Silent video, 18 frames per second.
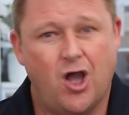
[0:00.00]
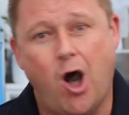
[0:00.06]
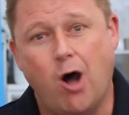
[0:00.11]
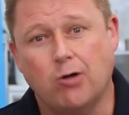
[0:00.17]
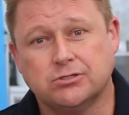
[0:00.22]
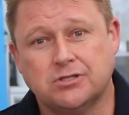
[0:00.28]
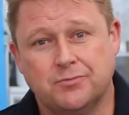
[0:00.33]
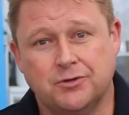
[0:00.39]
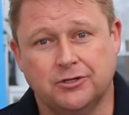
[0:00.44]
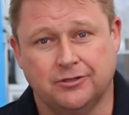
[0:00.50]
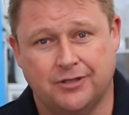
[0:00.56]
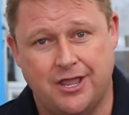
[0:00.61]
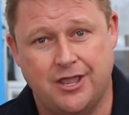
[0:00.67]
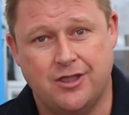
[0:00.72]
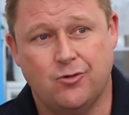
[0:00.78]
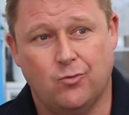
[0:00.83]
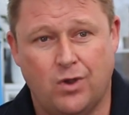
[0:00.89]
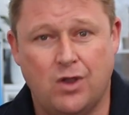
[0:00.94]

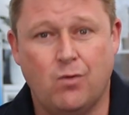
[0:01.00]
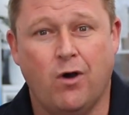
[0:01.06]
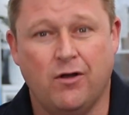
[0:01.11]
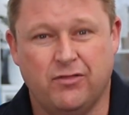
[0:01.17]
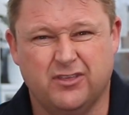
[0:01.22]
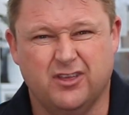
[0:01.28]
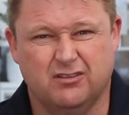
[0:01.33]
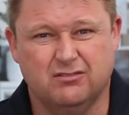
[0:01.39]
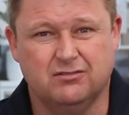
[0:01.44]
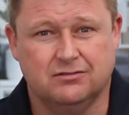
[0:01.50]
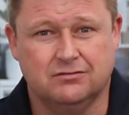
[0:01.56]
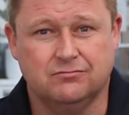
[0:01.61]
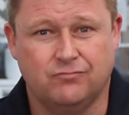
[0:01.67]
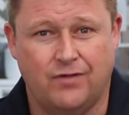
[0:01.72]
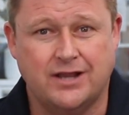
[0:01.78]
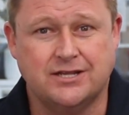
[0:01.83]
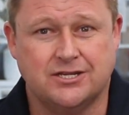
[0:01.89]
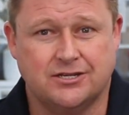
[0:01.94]
Ultimately, we want the
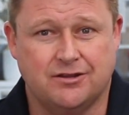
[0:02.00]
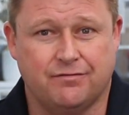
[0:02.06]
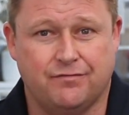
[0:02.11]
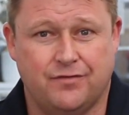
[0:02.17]
renter to